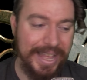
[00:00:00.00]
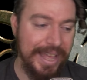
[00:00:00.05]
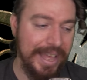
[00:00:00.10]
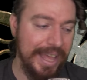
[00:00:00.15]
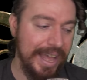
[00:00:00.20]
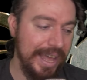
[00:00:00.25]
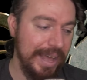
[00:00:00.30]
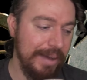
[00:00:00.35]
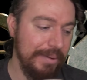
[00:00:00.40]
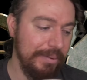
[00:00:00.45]

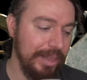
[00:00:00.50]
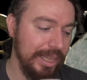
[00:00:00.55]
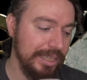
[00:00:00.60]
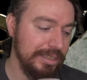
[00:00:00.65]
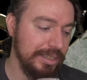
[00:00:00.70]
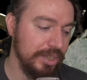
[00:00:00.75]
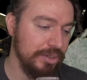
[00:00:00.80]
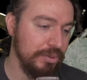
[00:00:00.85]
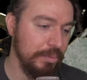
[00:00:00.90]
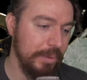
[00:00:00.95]
uh, let's
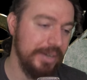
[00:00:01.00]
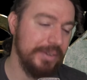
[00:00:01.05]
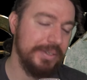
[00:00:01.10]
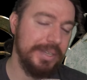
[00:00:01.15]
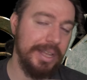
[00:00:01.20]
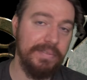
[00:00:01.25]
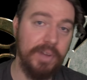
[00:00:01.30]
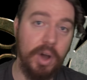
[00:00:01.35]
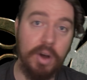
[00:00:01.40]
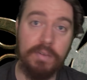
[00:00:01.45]
just remind
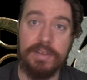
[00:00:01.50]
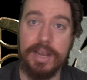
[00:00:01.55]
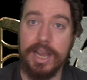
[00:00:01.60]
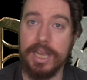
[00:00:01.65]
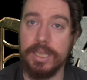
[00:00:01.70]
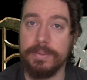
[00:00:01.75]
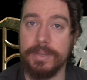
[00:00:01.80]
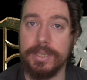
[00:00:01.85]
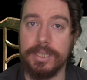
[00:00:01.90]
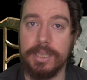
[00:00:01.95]
ourselves of
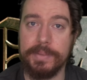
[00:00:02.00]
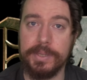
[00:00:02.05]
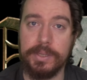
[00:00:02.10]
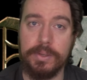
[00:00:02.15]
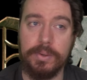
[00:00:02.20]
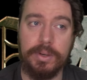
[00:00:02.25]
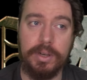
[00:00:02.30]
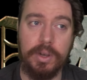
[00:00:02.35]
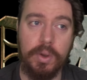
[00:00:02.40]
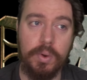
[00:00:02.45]
last week's
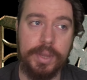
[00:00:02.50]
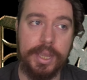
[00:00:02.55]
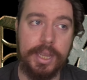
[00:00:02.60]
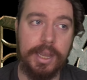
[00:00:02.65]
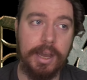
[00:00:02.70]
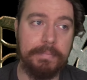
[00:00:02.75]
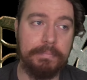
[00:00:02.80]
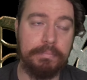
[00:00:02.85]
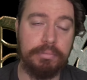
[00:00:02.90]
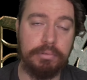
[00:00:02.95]
episode. Loki
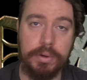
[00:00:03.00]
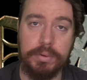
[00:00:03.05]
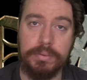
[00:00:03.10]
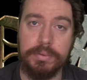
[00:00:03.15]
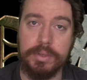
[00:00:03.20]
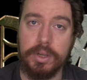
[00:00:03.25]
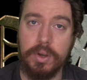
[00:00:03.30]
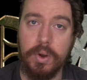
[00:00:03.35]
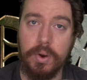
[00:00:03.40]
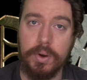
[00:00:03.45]
got
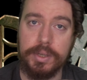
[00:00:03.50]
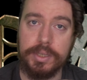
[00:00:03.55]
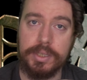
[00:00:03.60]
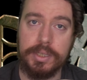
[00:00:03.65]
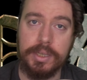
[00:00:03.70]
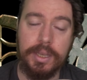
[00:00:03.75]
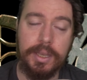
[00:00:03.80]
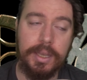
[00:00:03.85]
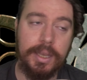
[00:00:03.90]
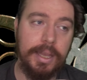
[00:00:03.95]
pruned, of course,
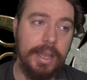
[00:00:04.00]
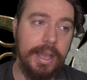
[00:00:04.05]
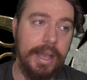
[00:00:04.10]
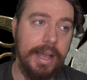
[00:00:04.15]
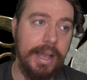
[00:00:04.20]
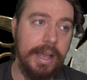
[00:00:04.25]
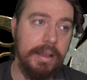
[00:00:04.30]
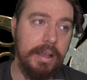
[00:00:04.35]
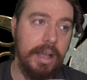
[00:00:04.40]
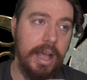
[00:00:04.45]

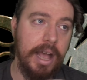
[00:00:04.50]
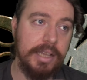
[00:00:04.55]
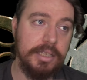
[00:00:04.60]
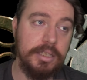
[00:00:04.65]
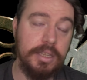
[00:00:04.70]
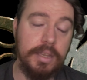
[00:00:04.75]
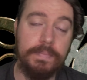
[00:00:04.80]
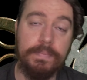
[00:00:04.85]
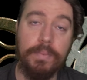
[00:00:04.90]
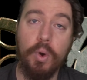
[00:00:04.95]
uh, as
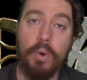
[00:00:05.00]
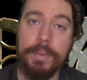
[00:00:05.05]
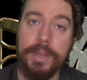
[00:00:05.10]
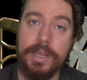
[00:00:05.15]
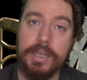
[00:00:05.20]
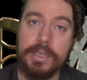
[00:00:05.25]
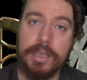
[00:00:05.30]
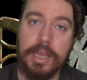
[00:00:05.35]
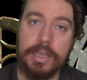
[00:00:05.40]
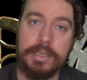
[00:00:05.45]
did
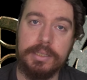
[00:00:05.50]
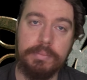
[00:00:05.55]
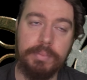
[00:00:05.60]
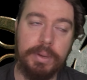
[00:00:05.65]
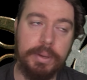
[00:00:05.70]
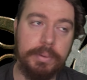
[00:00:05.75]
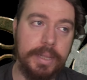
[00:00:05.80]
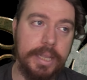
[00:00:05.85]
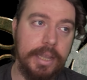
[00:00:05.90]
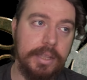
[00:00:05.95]
Mobius, as we
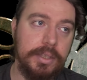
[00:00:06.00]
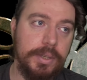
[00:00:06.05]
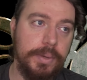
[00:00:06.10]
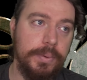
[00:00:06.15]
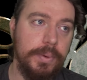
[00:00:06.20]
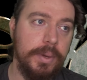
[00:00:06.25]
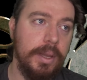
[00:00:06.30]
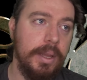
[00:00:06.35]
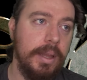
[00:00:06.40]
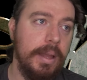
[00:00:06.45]
will get to.
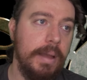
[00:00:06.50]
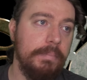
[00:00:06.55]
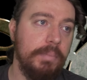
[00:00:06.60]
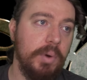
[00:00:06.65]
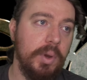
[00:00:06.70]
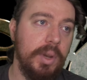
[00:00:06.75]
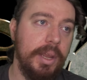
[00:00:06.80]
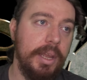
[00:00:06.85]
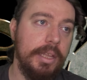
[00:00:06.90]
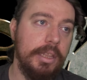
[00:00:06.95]

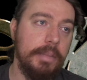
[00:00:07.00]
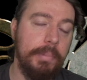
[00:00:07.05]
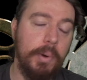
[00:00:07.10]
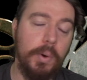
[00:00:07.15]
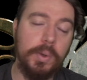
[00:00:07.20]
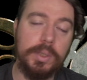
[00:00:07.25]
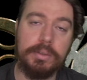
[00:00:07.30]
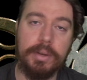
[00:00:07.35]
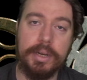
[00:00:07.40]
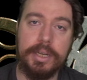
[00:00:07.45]
But in the
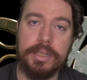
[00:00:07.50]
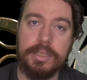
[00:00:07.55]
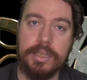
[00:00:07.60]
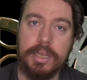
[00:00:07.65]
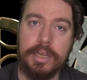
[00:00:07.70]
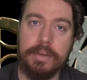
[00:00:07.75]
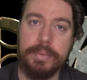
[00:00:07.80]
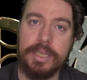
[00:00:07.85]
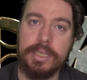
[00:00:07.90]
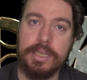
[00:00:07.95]
post-credit
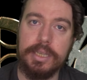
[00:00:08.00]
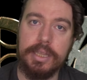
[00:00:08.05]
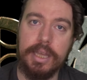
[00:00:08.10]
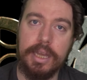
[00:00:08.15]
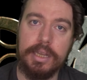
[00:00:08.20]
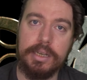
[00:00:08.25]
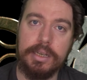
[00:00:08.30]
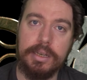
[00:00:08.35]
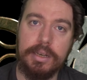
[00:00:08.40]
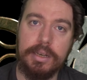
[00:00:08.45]
scene, we see that